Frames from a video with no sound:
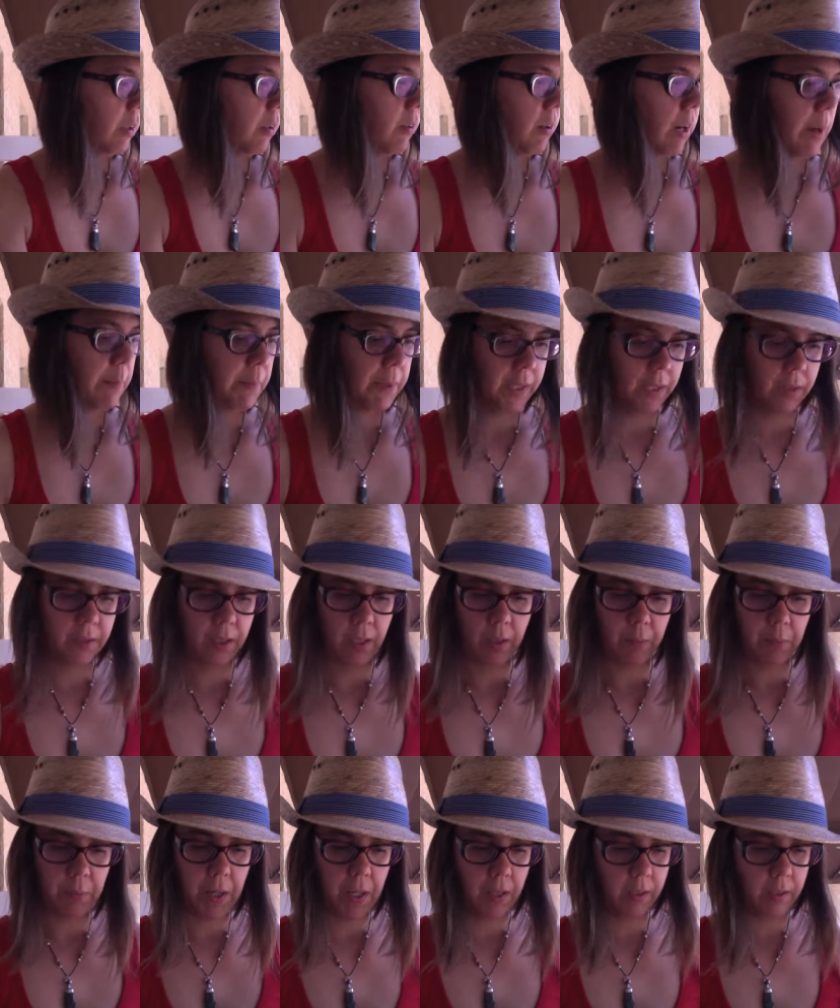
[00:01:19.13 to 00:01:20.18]
Crappy little
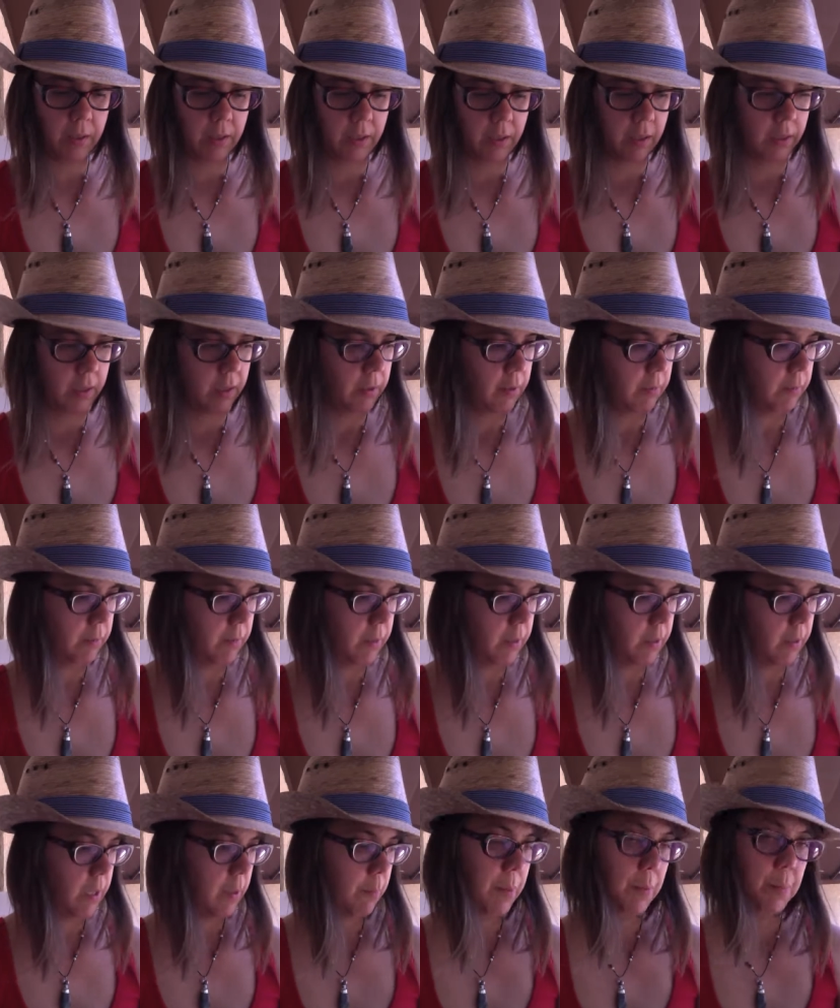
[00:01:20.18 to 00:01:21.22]
tuck box.
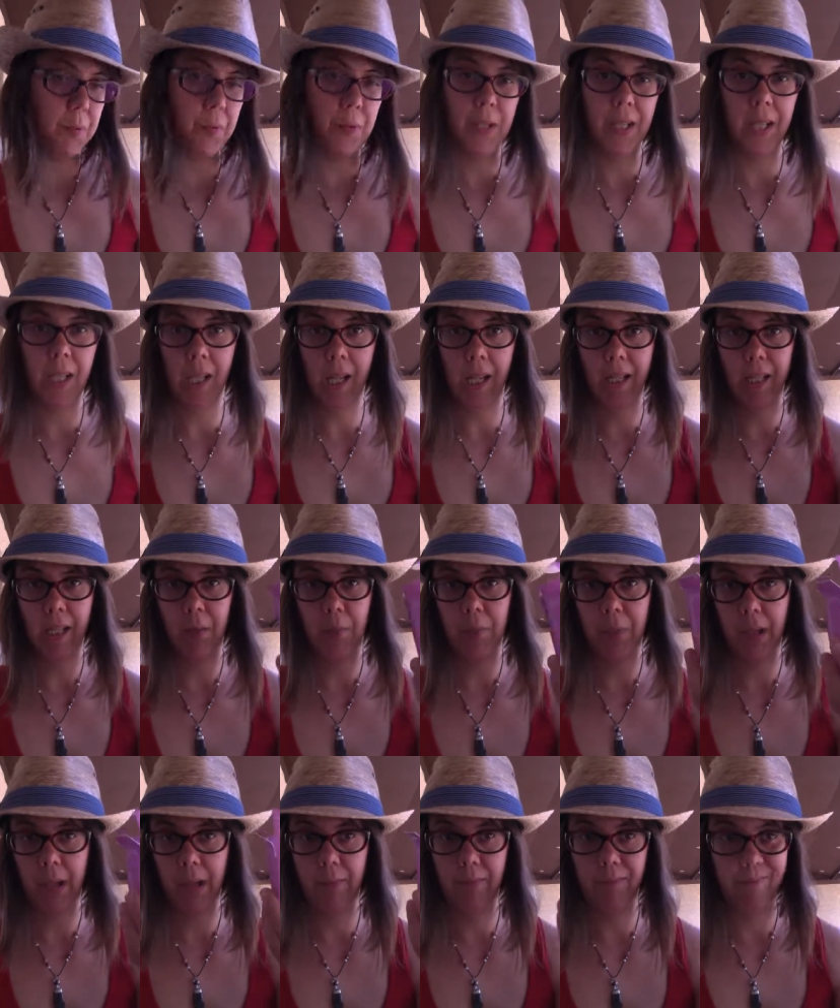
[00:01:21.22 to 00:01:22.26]
Some people really like it,
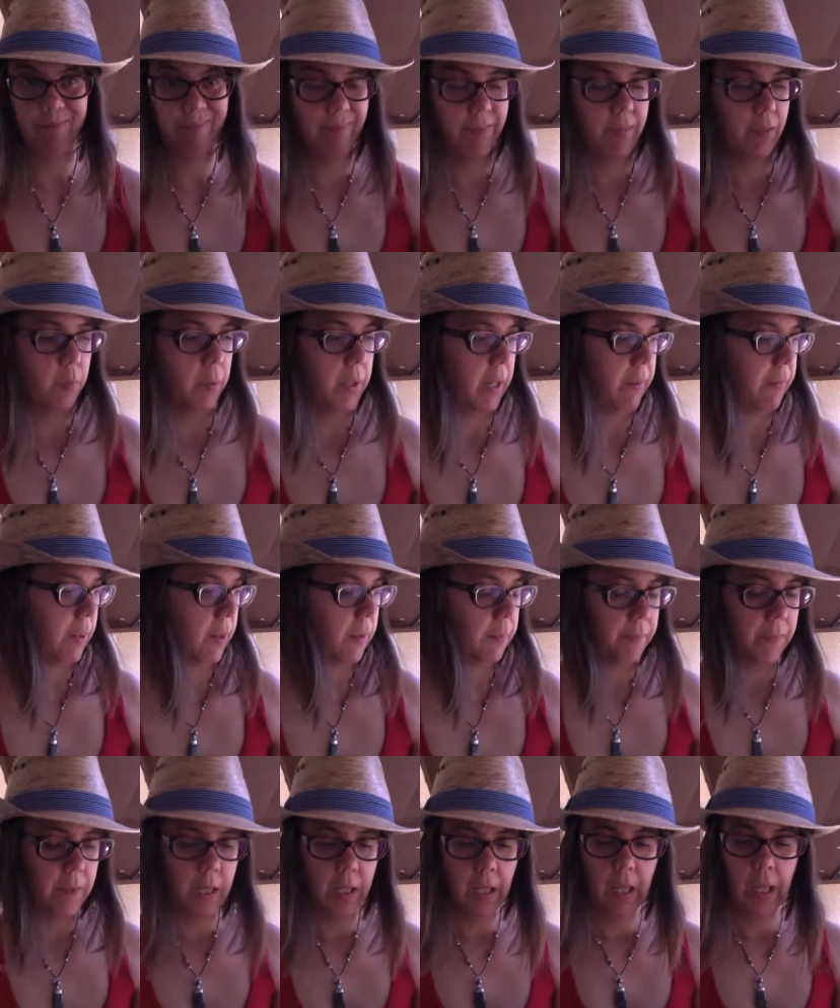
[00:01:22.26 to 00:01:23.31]
but whatever.
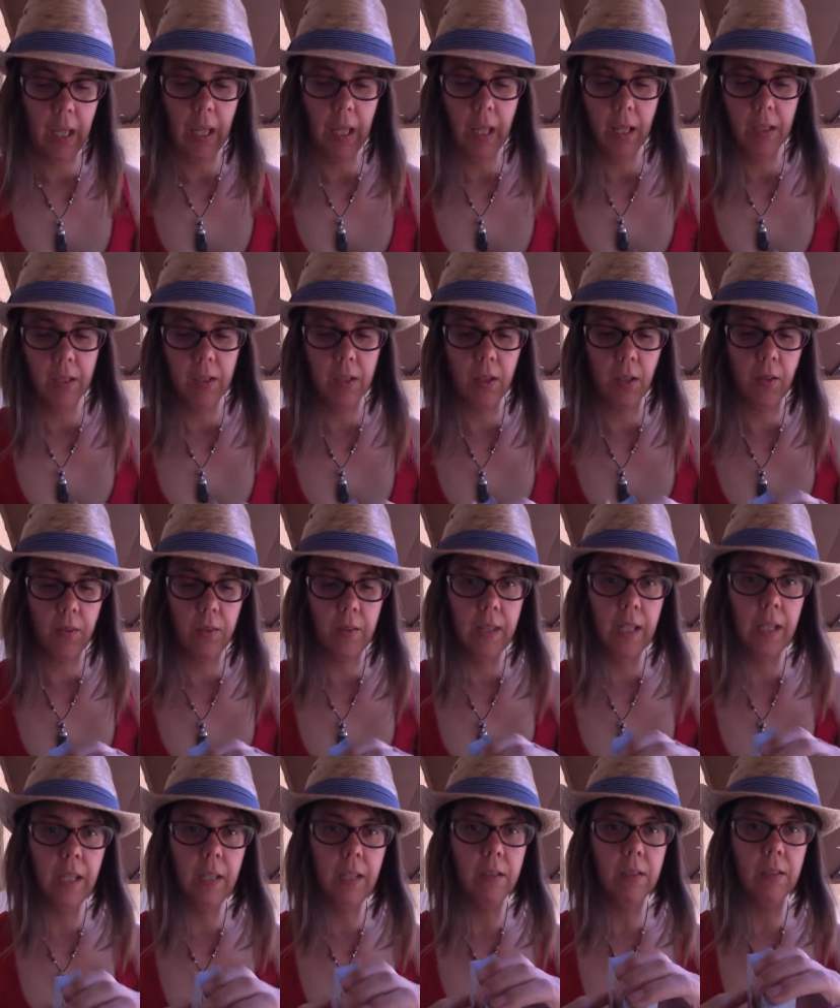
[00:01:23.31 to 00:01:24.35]
So
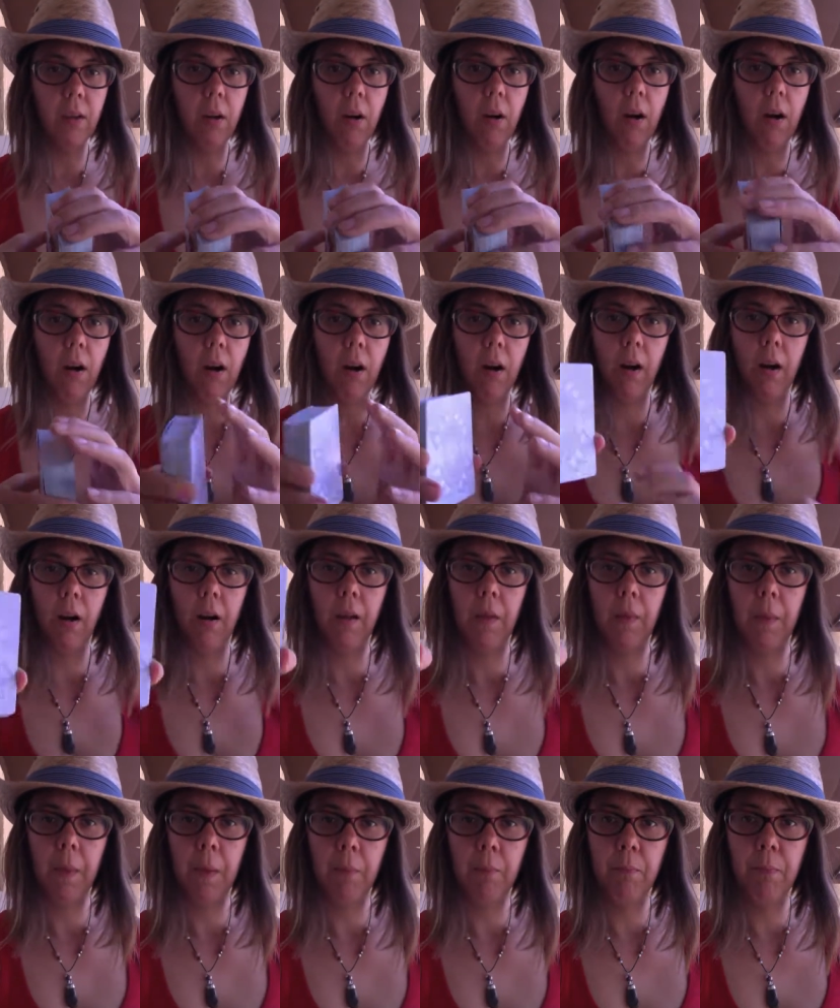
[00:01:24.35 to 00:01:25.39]
these are
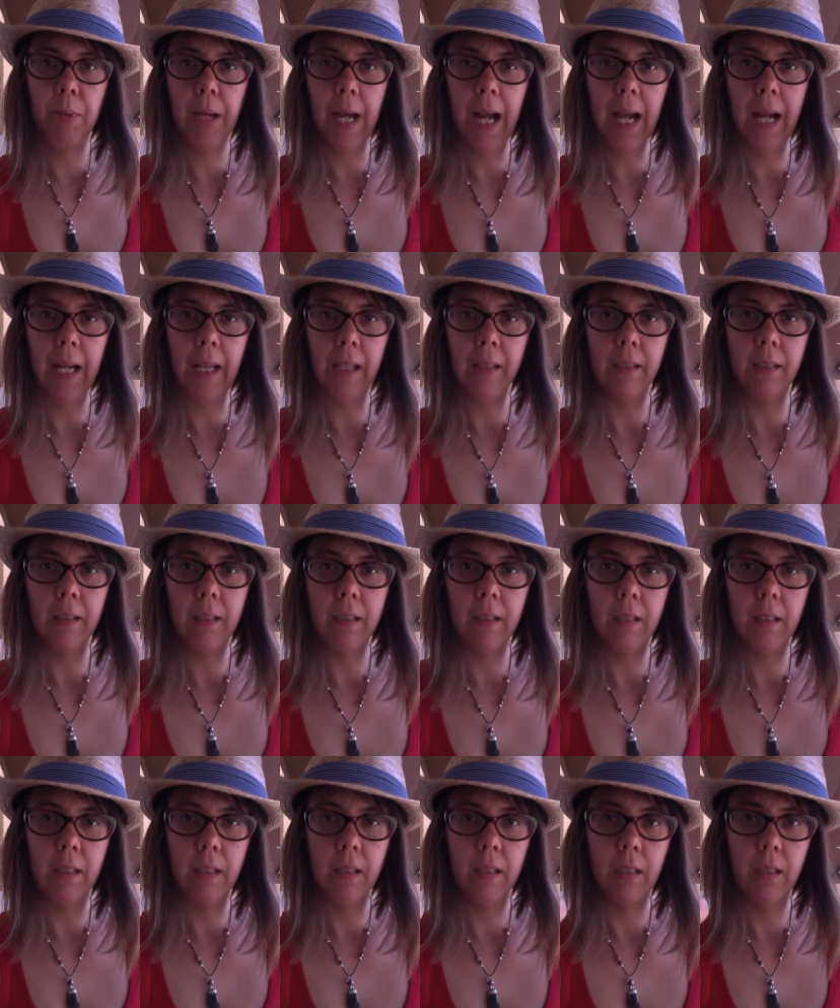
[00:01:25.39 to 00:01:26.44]
the
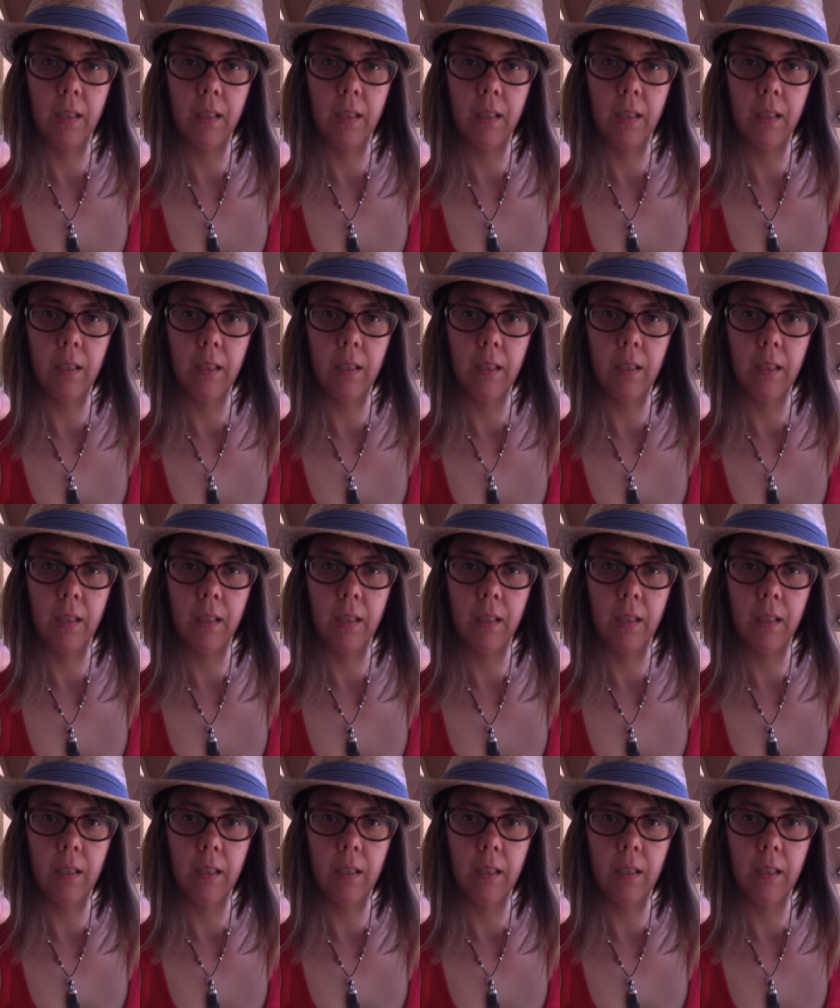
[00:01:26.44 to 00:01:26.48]
backs.